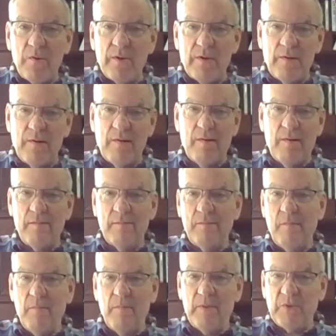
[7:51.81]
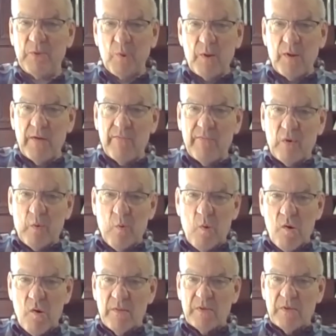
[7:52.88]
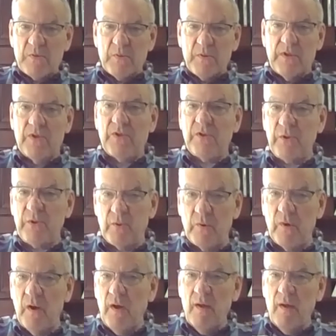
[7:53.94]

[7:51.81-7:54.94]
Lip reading: a majority of a quorum is really 2.